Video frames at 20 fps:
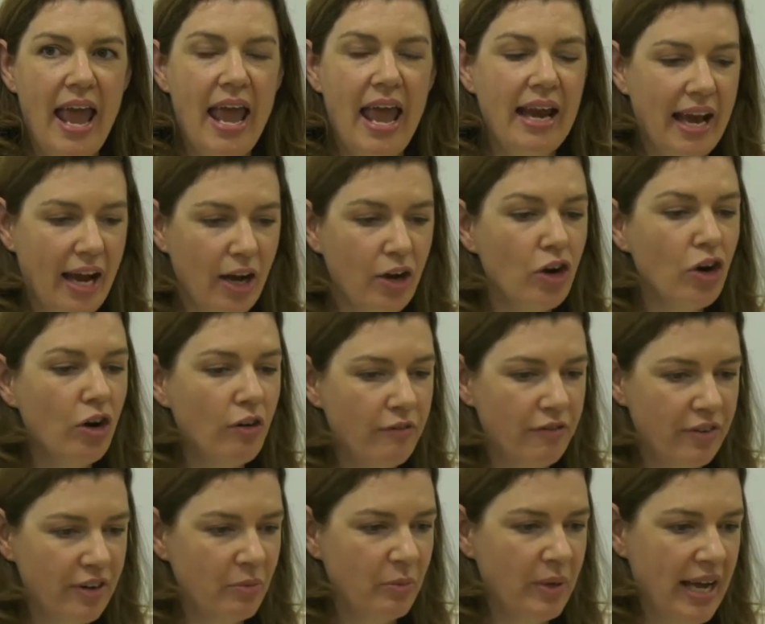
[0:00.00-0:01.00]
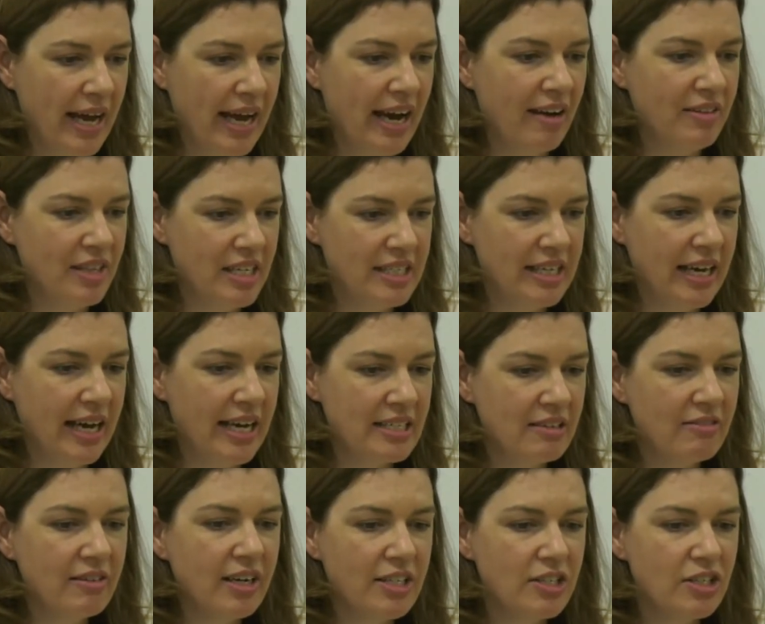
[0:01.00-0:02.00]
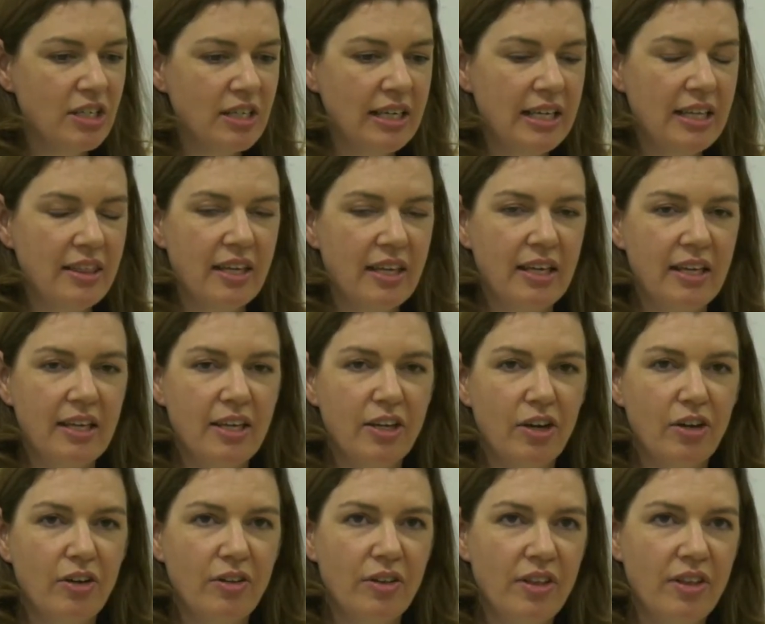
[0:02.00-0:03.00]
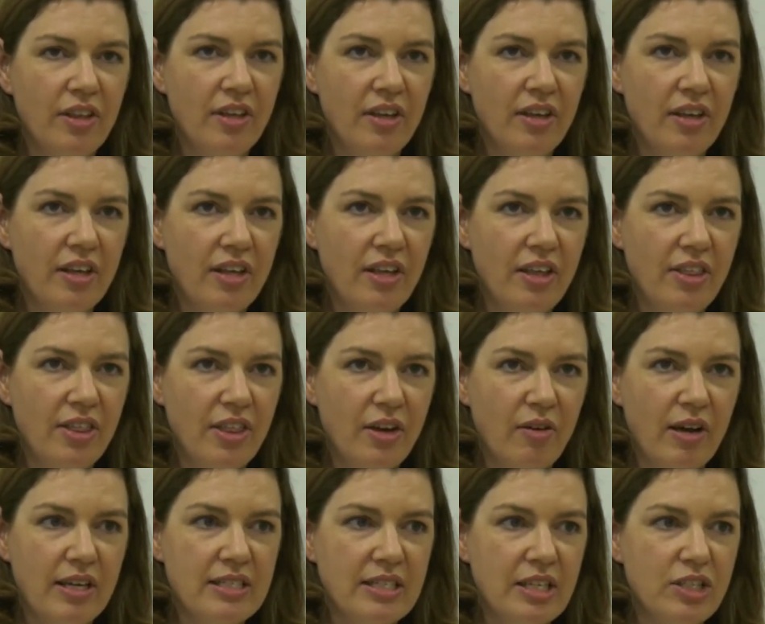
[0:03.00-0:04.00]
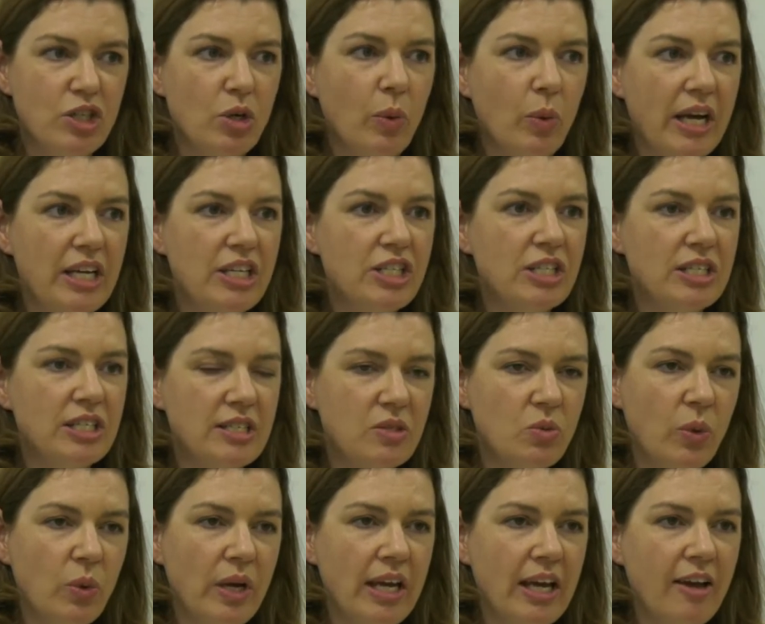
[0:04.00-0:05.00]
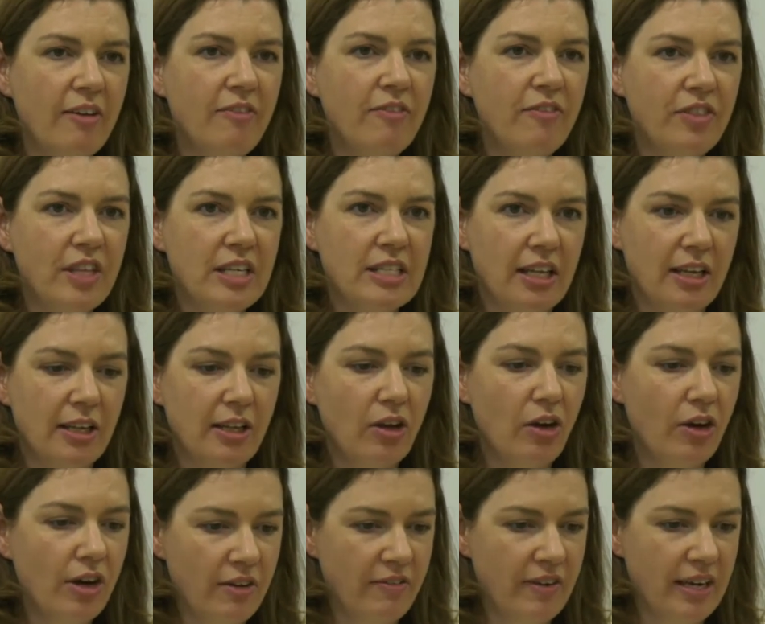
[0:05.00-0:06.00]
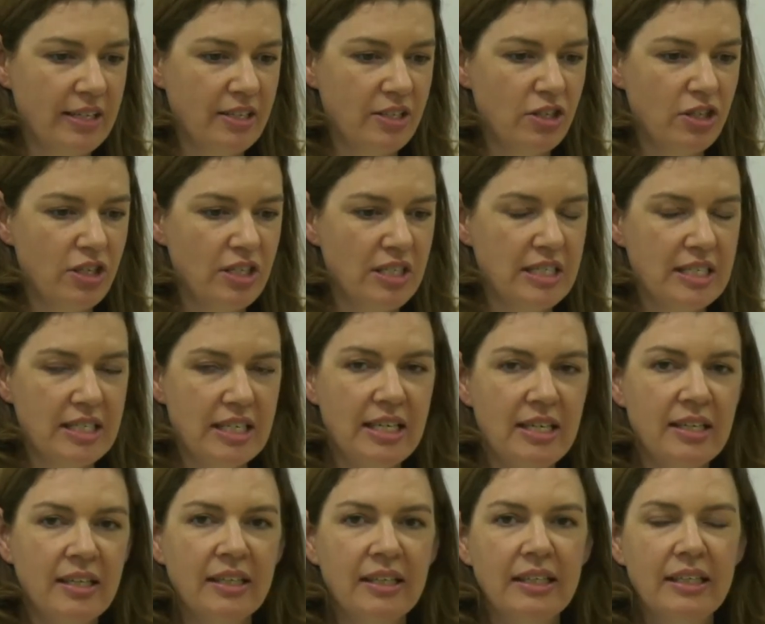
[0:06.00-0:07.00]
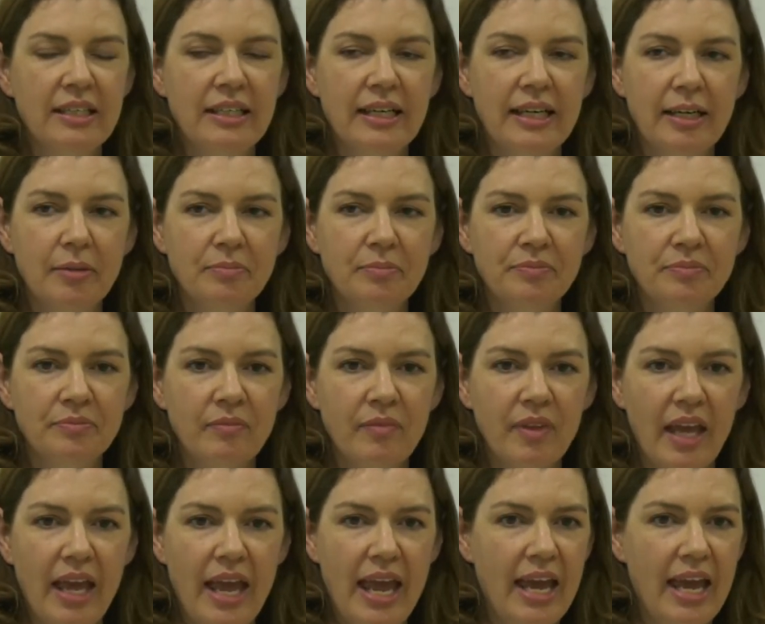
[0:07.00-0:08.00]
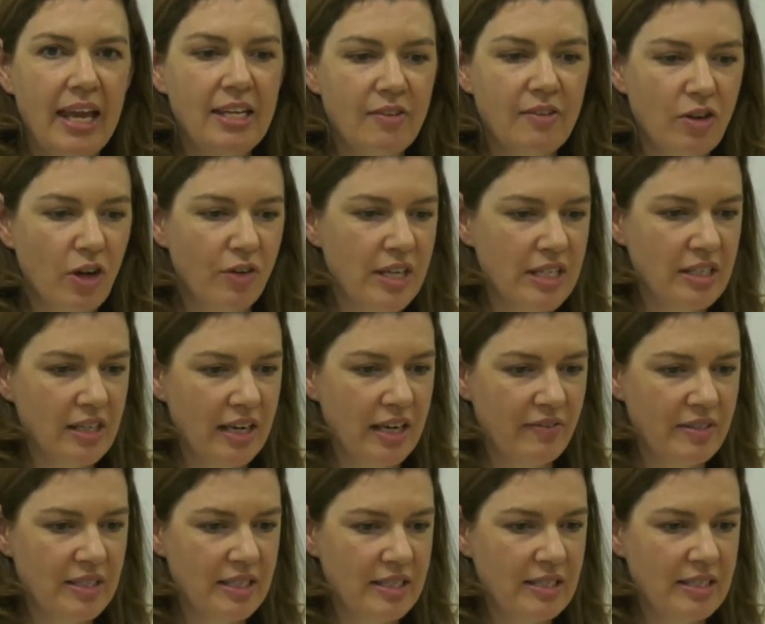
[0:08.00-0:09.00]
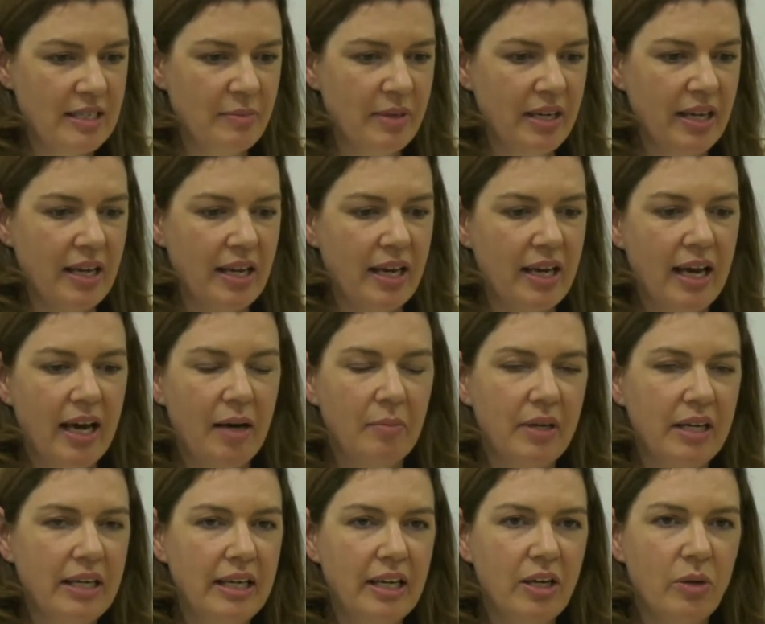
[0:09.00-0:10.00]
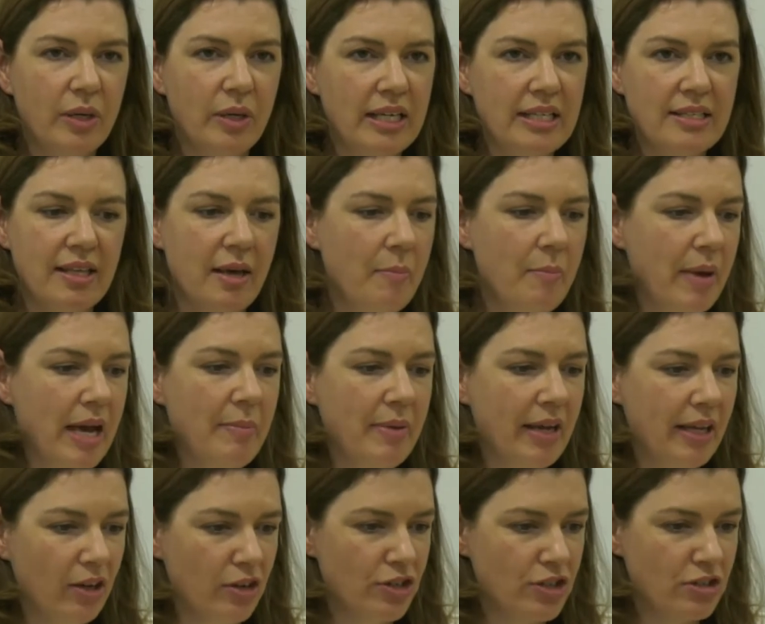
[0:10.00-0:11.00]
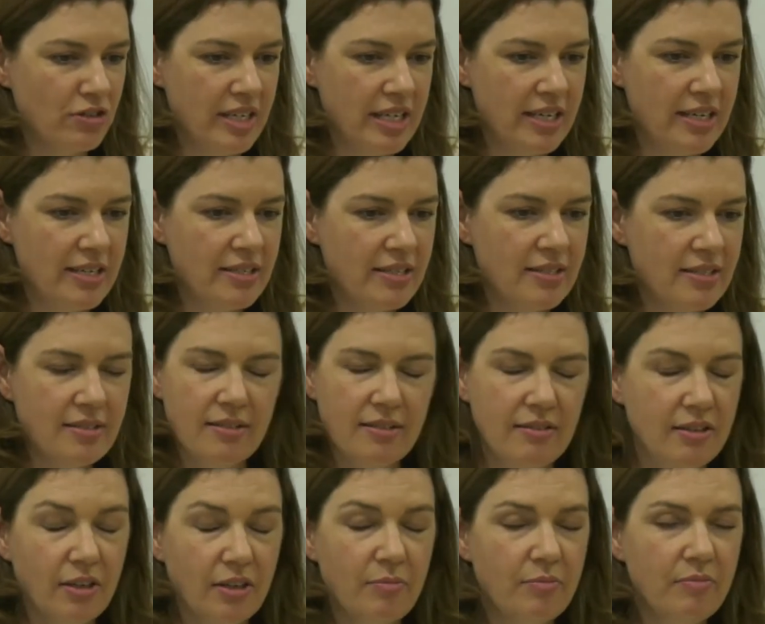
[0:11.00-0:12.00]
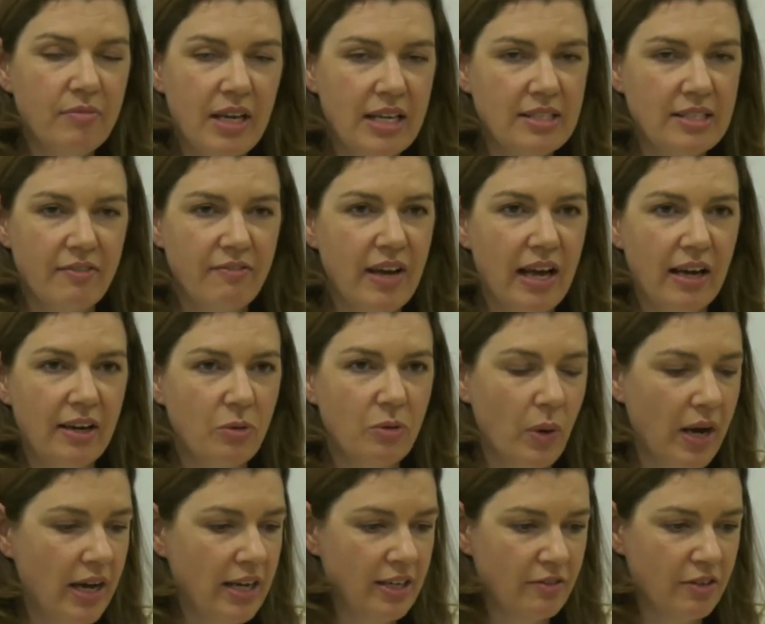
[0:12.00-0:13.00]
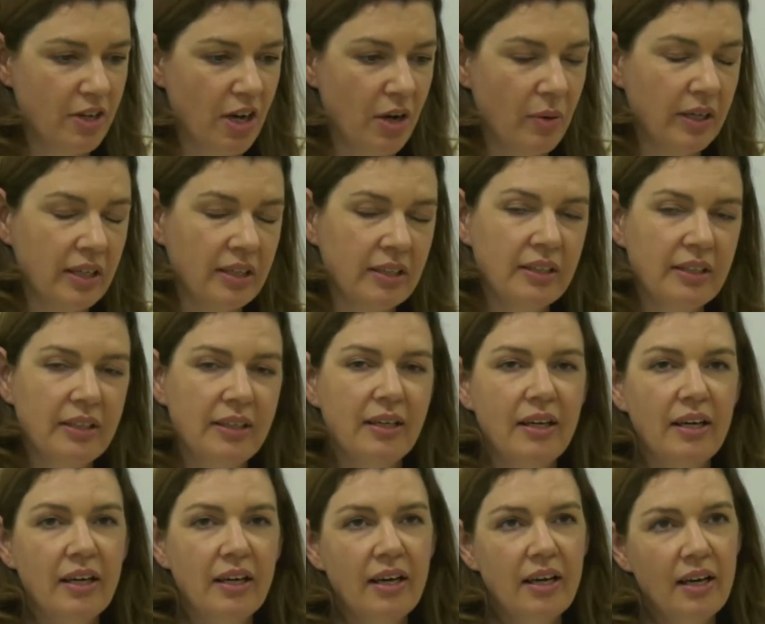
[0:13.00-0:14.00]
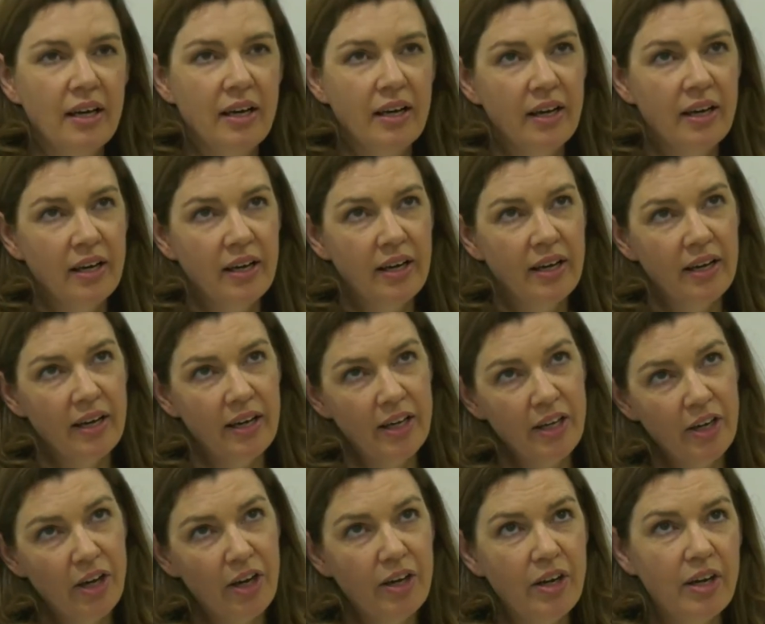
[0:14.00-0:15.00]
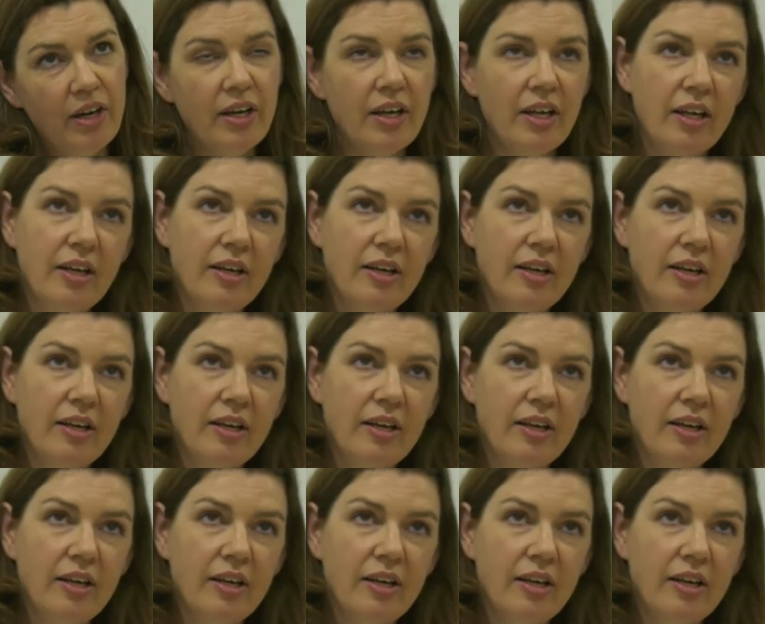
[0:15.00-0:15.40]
at how confident we are in the data. And I certainly think, there are situations where if there's a lot of uncertainty, and you've got these kind of systemic inequities, that maybe a lottery is a valid way of going. The